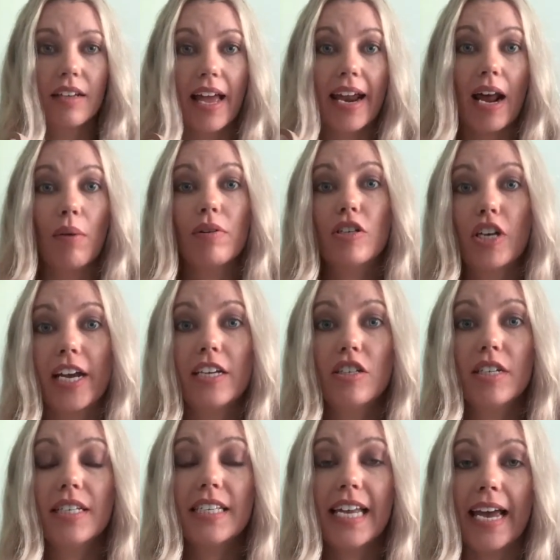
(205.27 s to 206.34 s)
And I would change
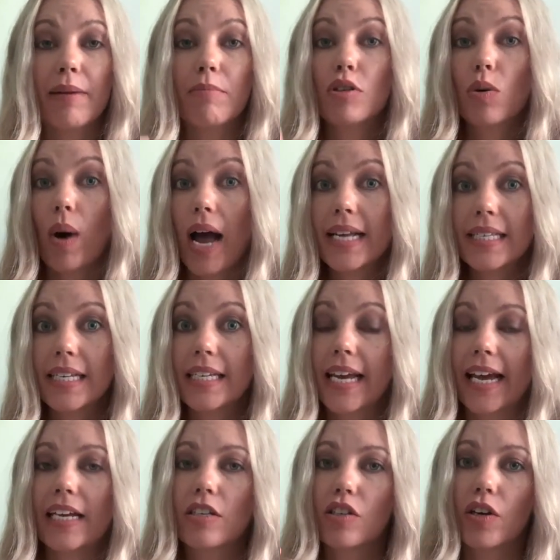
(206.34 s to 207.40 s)
this tape twice a
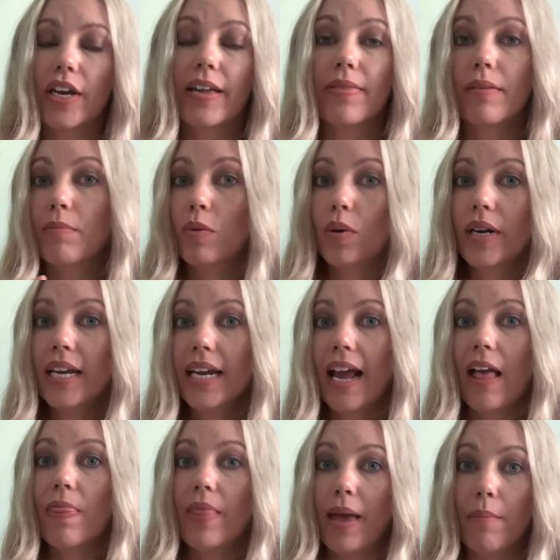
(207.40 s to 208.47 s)
day. So in the morning
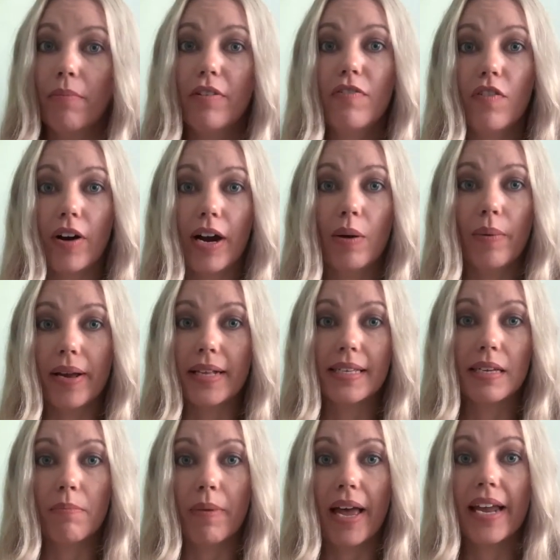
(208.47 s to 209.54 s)
and then before I went
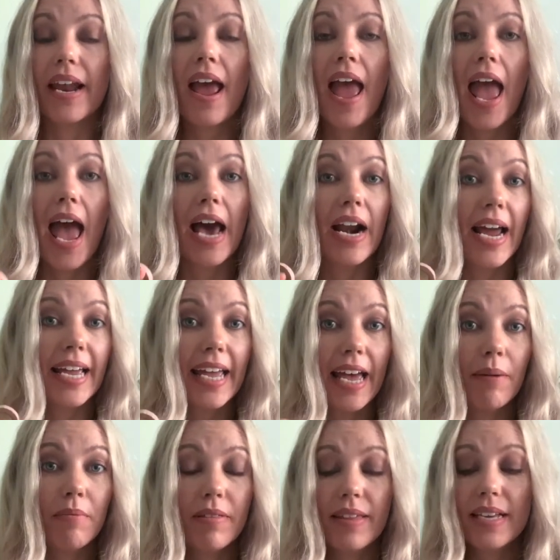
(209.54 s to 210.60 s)
to bed. And I
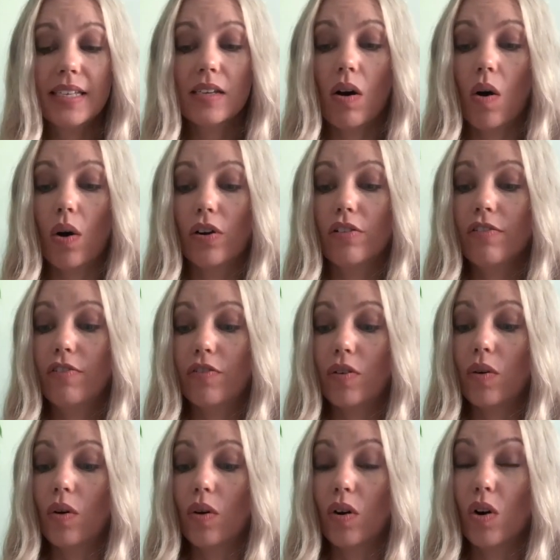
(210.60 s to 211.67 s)
kept this on
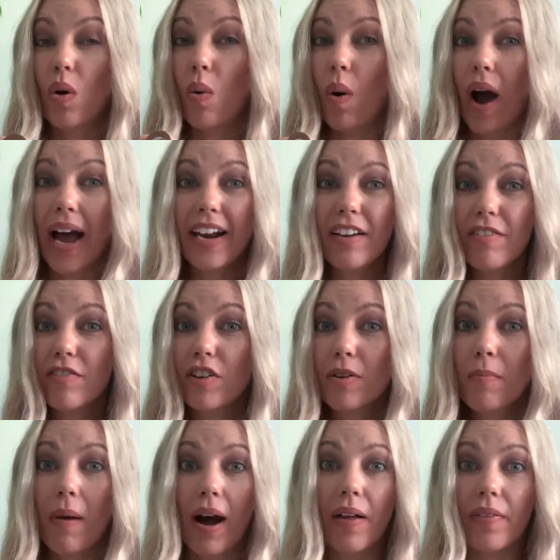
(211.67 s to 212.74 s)
for quite a few
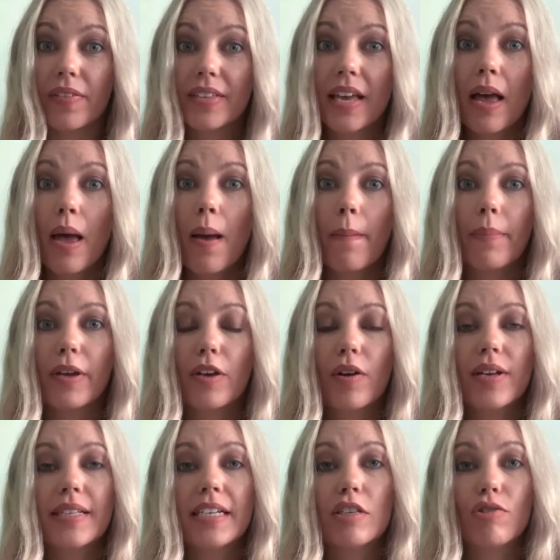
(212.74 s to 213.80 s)
months,
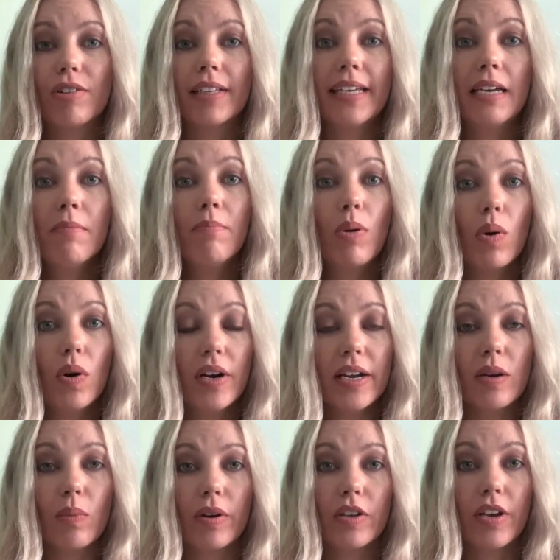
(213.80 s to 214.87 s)
because it's really
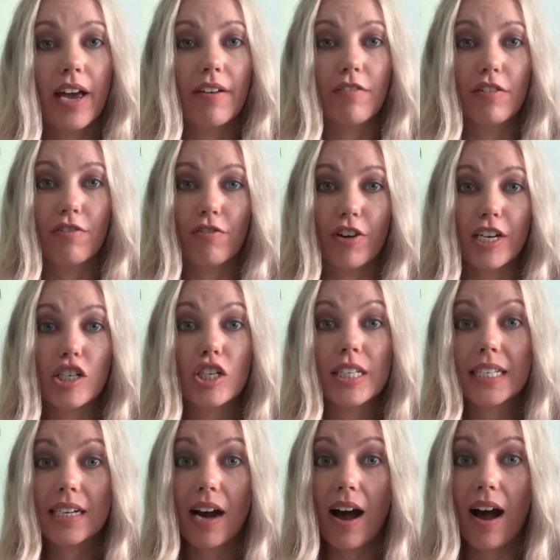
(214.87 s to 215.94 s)
important when you have a fresh
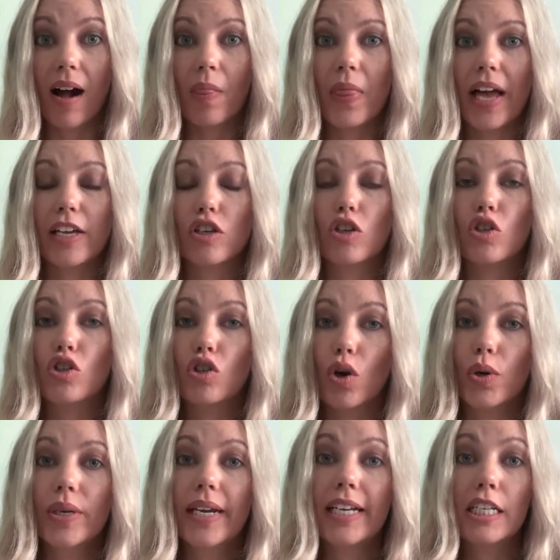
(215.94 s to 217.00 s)
scar that you
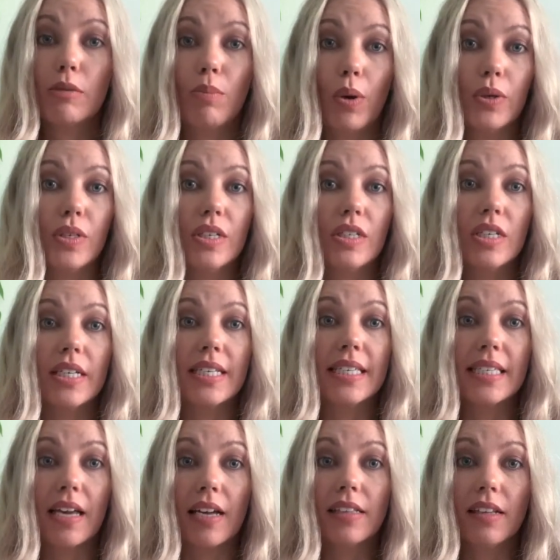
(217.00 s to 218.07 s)
don't expose it to
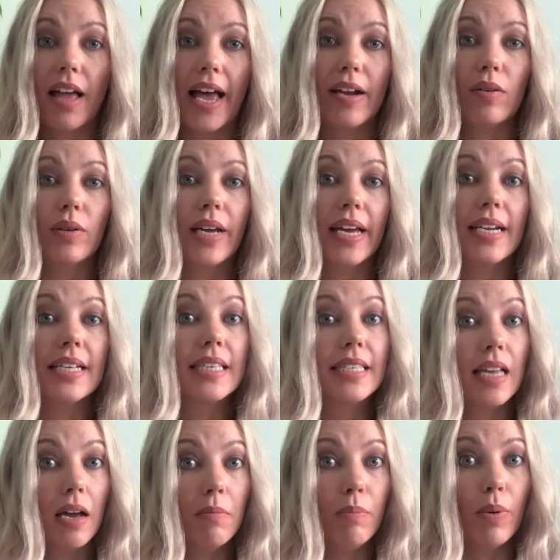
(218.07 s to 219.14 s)
sunlight or get it
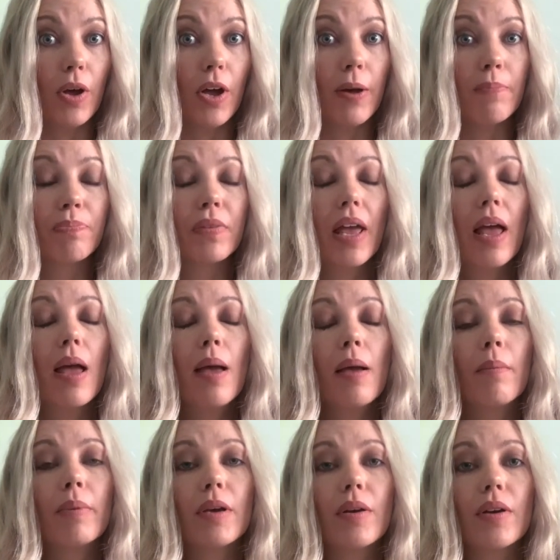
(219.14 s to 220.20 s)
sunburnt,
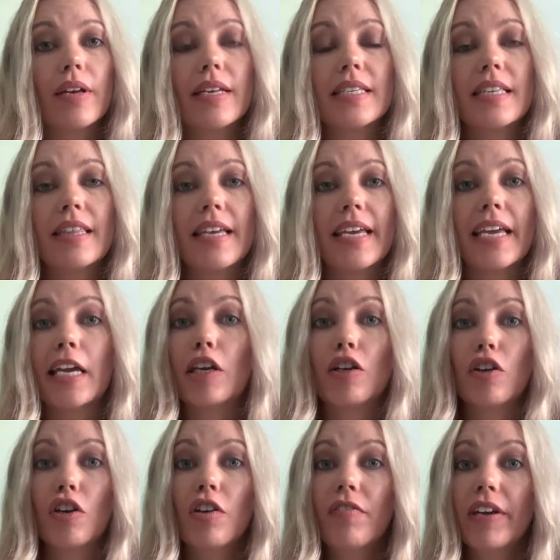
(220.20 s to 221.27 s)
because the
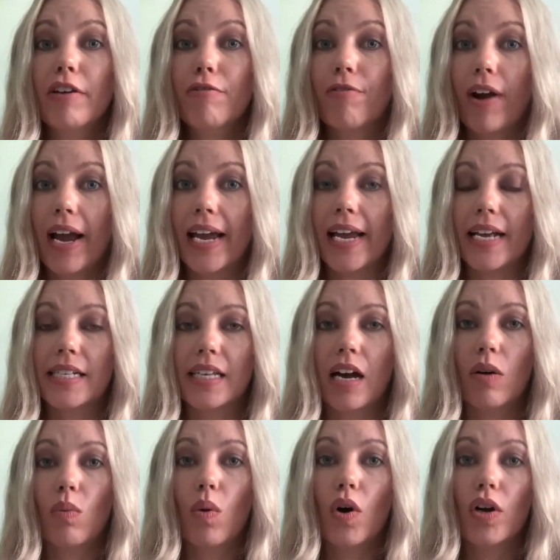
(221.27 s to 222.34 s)
UV rays
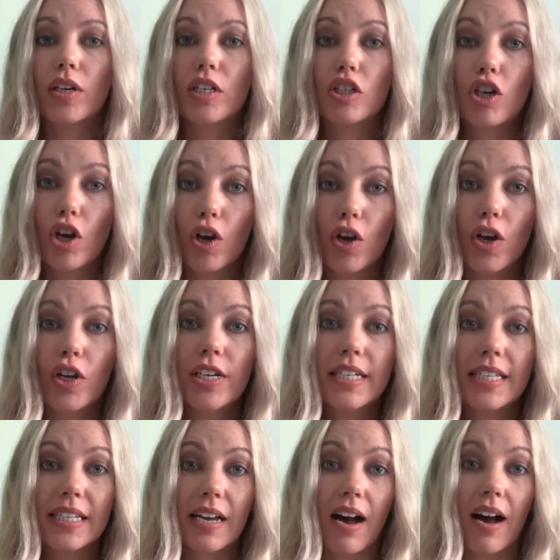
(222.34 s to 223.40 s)
are what turn
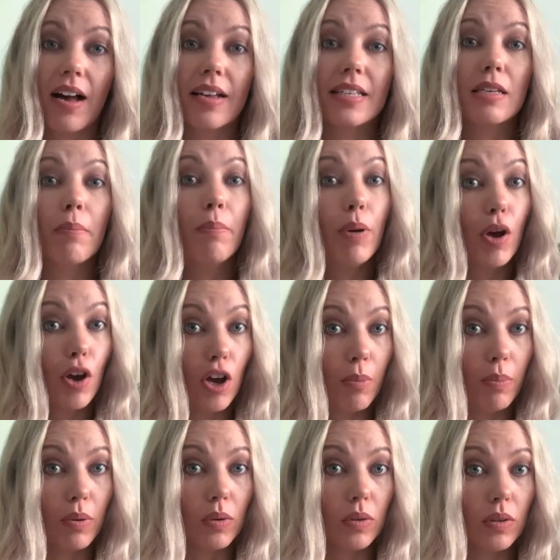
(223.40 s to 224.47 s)
scars
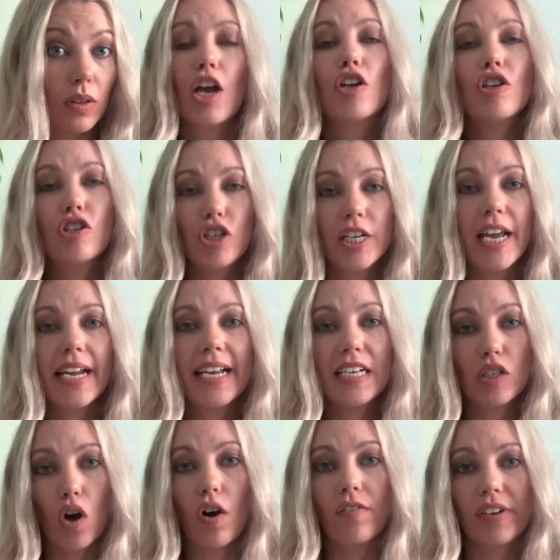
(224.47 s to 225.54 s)
purple. Your
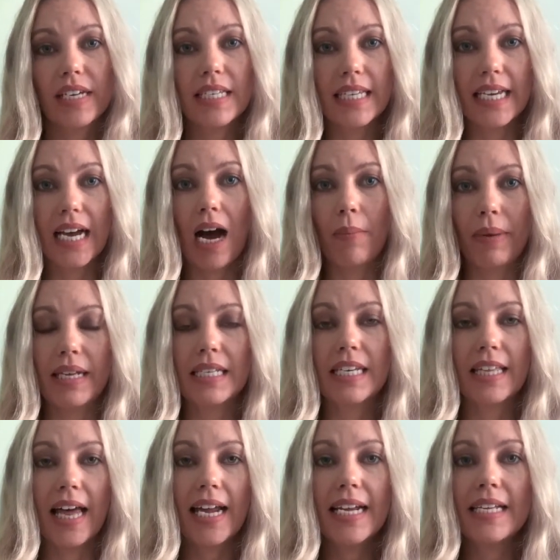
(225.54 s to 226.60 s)
genetics obviously come into
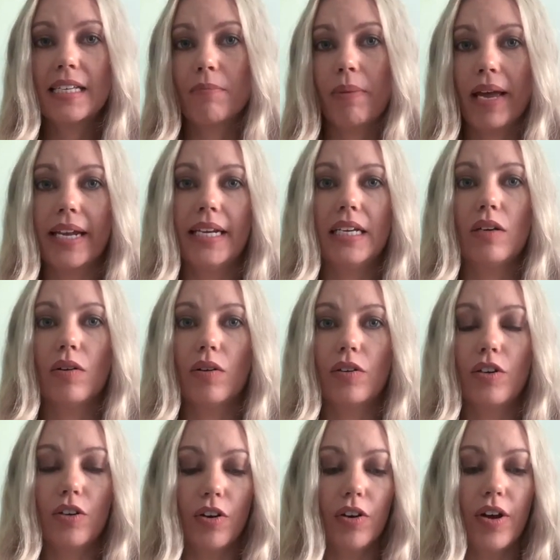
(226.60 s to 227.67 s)
that, and depending on,
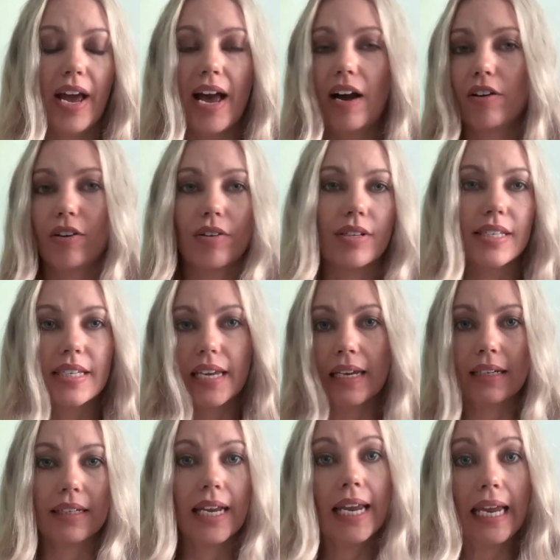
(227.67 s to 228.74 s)
you know, how your
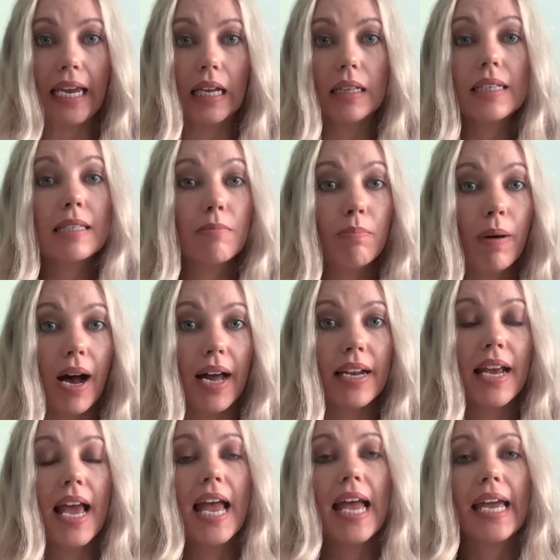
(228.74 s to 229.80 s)
skin heals,
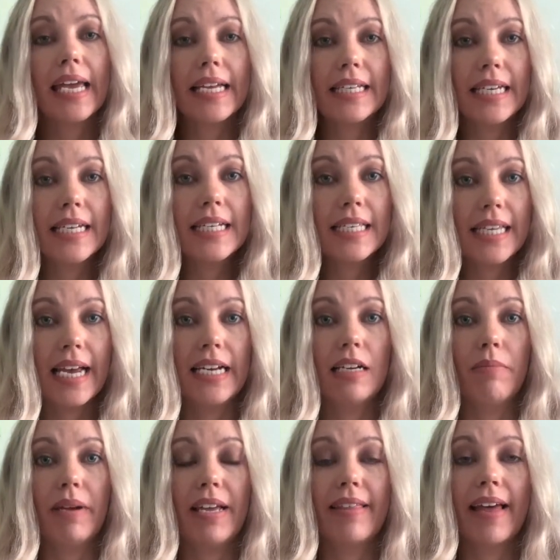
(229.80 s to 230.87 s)
but he did say to
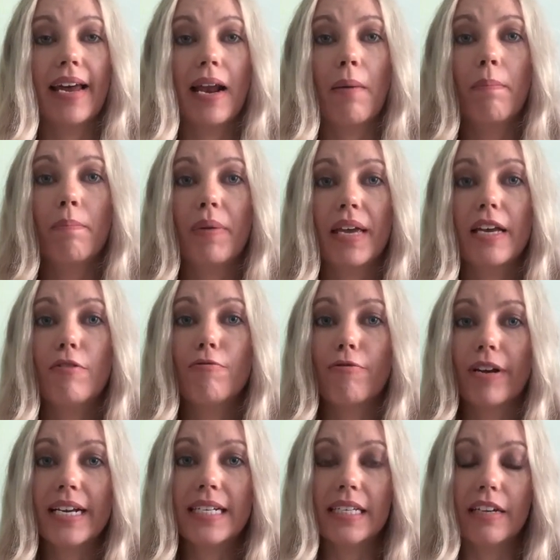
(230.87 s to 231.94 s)
me that a big
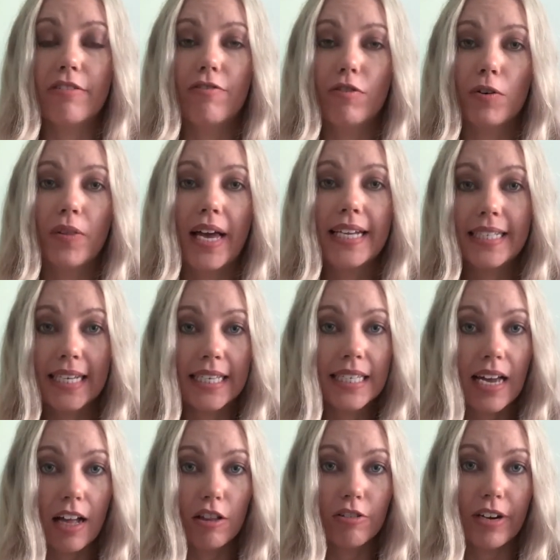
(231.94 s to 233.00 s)
reason for that
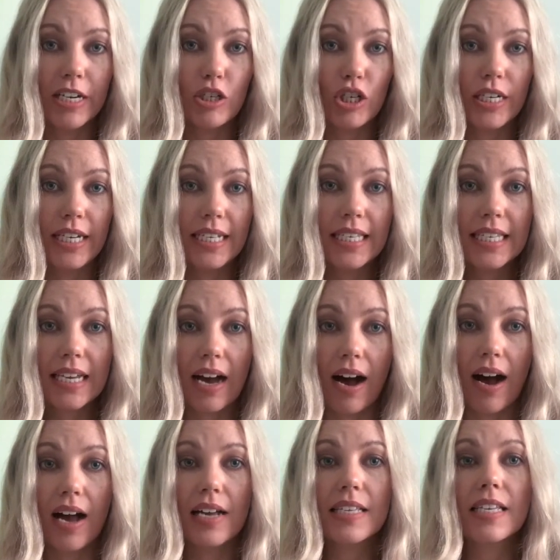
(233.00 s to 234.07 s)
discoloration in
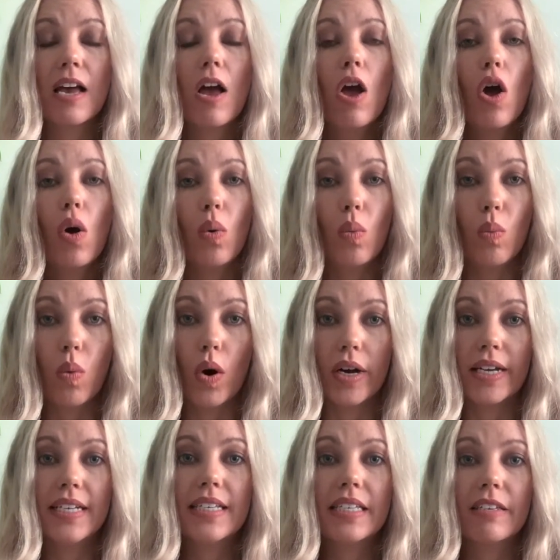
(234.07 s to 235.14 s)
scars
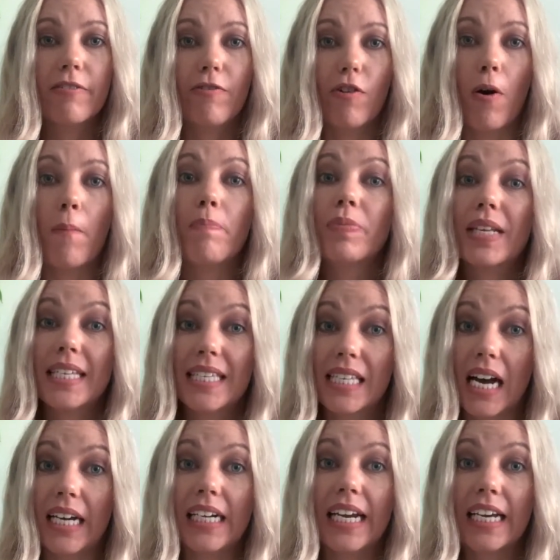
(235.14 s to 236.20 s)
was from
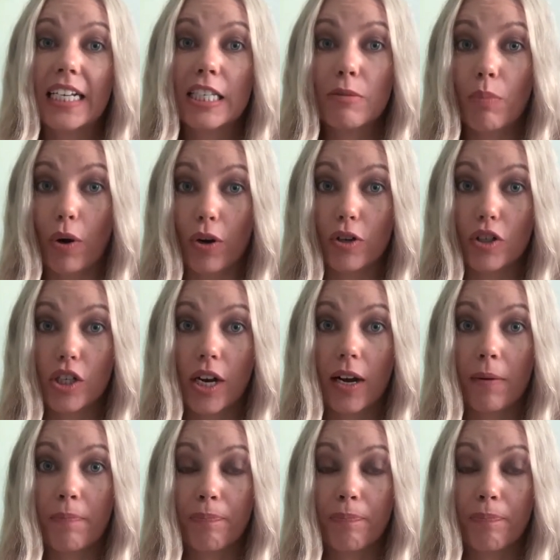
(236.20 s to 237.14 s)
sun exposure.